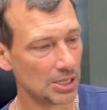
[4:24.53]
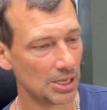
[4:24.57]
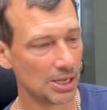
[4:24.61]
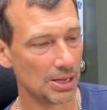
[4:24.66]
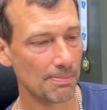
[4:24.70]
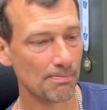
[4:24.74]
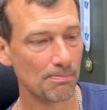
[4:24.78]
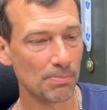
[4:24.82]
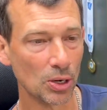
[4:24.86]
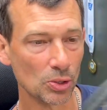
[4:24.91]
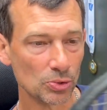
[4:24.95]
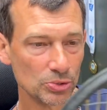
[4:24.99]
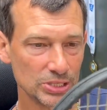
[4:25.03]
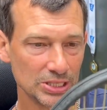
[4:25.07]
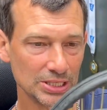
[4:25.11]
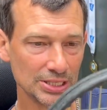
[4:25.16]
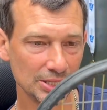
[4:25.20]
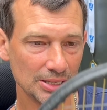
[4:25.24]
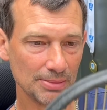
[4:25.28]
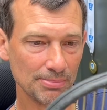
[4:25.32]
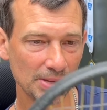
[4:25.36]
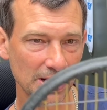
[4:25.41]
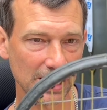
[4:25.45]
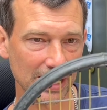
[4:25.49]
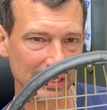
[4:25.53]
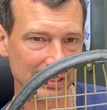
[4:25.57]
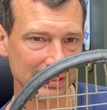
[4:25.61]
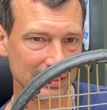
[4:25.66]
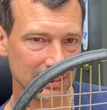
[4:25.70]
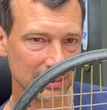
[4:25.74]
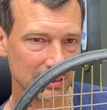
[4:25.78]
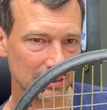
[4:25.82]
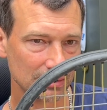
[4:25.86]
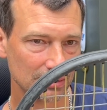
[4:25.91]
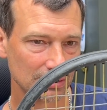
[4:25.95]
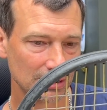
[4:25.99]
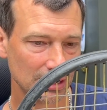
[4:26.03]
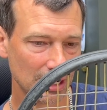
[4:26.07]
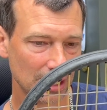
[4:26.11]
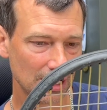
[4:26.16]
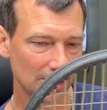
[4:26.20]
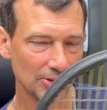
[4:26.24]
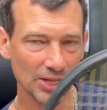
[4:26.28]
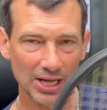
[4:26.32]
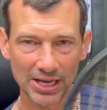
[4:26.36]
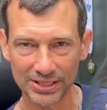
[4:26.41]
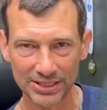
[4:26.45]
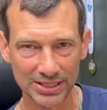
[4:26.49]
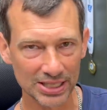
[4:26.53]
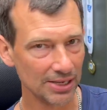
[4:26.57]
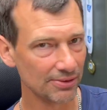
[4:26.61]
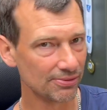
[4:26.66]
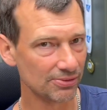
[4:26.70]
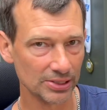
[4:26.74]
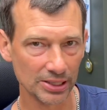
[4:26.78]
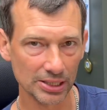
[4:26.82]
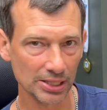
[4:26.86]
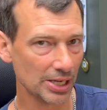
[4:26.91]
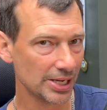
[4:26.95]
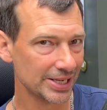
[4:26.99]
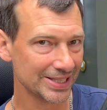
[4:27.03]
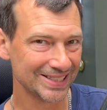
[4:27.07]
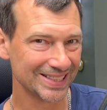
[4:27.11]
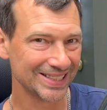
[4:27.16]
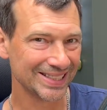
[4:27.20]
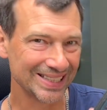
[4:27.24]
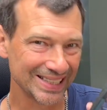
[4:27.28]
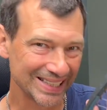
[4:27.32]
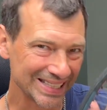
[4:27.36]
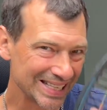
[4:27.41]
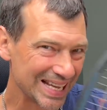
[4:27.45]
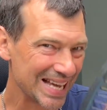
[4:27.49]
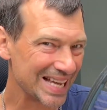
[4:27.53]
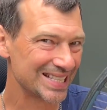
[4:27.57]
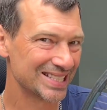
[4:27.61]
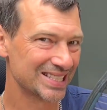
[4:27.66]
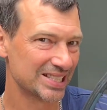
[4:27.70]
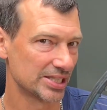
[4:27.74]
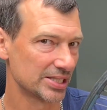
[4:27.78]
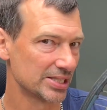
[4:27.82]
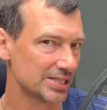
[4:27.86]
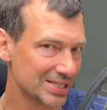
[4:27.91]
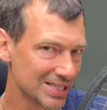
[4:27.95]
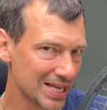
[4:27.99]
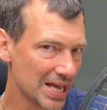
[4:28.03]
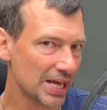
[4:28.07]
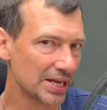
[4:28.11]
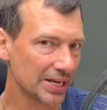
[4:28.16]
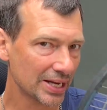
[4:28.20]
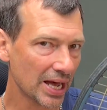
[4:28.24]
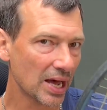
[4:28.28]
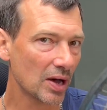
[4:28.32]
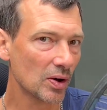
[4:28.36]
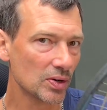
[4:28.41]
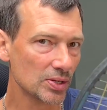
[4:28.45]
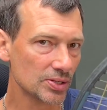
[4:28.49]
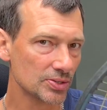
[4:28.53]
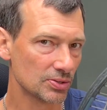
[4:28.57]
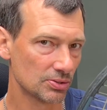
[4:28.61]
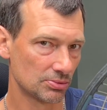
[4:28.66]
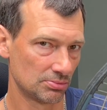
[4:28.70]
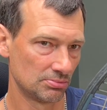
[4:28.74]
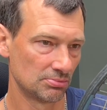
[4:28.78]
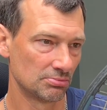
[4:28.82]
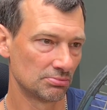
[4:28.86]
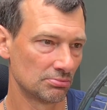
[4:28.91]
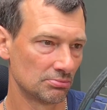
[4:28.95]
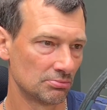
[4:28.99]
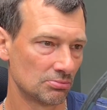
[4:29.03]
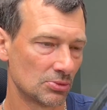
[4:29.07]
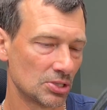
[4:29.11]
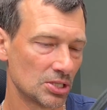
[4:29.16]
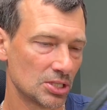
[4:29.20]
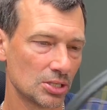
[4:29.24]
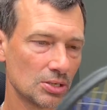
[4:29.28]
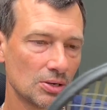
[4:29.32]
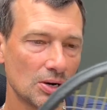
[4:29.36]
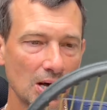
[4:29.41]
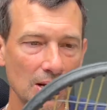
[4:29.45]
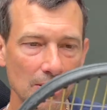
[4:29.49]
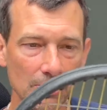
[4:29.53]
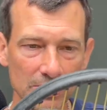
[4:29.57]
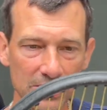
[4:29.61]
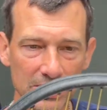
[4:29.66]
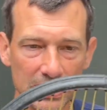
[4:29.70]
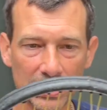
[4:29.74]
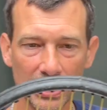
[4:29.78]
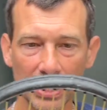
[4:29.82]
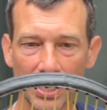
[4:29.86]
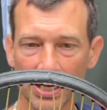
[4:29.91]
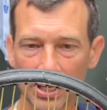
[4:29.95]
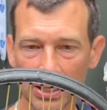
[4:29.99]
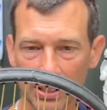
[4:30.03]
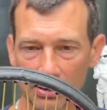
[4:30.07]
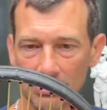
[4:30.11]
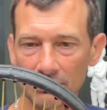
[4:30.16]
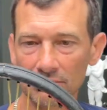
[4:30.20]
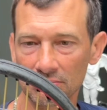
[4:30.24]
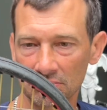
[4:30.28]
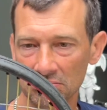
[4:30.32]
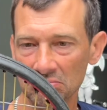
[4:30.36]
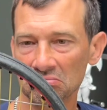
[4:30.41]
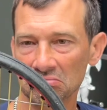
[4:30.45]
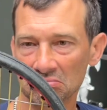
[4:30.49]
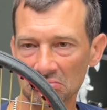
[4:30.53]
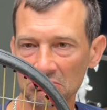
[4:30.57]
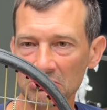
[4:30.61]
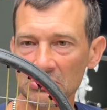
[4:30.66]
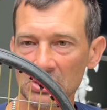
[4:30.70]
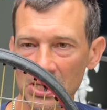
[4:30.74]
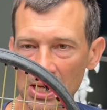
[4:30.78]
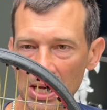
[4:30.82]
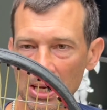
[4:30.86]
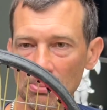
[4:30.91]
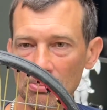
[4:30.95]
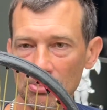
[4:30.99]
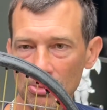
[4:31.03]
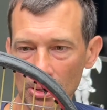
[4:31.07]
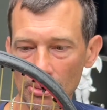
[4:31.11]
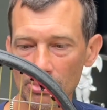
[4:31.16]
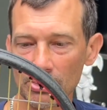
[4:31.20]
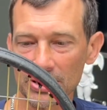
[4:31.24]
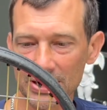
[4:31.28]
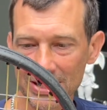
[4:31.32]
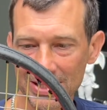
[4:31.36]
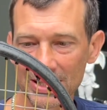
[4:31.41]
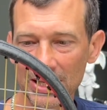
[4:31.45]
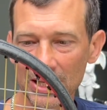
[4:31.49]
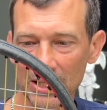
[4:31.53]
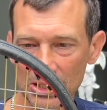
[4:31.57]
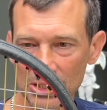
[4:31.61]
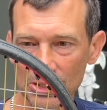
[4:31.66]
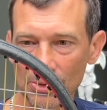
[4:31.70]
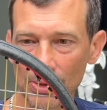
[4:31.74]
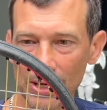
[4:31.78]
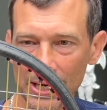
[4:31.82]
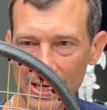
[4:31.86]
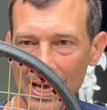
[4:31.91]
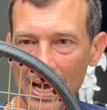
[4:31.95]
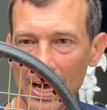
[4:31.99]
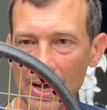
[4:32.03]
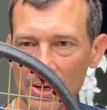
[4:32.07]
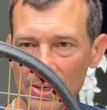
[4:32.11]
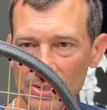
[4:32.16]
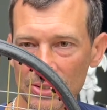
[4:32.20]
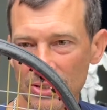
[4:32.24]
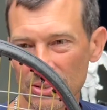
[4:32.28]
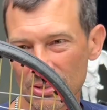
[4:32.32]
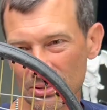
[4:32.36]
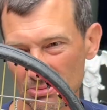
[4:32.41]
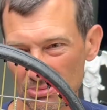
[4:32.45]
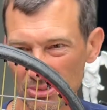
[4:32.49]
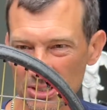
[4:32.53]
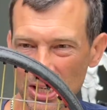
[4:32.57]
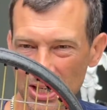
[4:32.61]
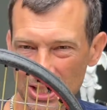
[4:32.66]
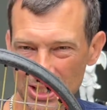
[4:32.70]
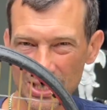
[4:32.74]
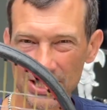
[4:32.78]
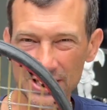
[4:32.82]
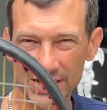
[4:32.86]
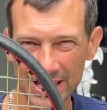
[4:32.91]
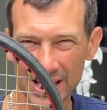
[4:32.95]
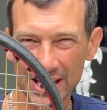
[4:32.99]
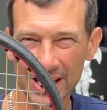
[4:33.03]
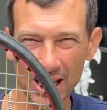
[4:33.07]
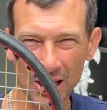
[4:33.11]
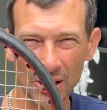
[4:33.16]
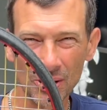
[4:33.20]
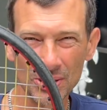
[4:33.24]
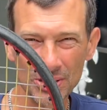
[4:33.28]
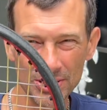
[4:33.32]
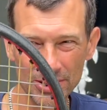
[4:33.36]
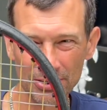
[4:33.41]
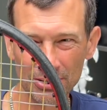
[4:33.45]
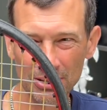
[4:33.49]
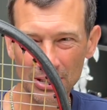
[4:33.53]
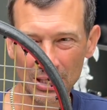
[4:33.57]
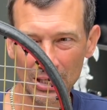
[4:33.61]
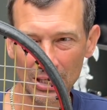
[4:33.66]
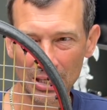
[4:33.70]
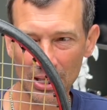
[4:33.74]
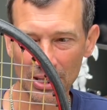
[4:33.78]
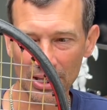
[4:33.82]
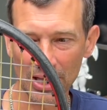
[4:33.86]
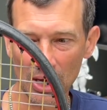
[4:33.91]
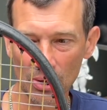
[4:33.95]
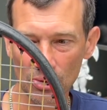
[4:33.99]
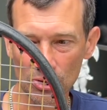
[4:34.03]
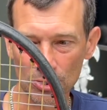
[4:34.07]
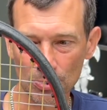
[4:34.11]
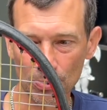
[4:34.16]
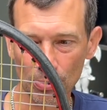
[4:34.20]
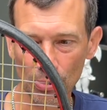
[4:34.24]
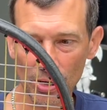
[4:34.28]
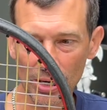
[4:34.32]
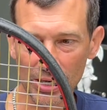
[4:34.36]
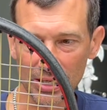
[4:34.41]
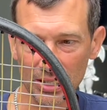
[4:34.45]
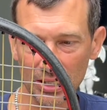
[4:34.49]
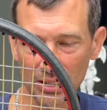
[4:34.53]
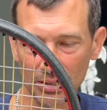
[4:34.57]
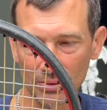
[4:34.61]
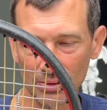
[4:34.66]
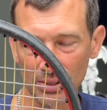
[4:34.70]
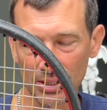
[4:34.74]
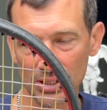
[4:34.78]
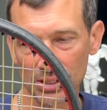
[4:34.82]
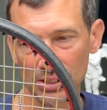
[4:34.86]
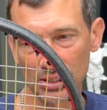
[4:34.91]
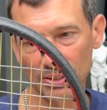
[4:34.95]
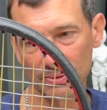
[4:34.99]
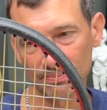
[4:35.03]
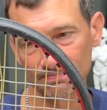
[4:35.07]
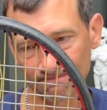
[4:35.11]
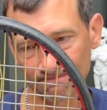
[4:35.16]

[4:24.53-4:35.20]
Multi in the mains, that definitely lasted less than 10 hours. So I would say, yeah, probably 6 to 8 hours, 6 to 10 hours. That was breaking, which,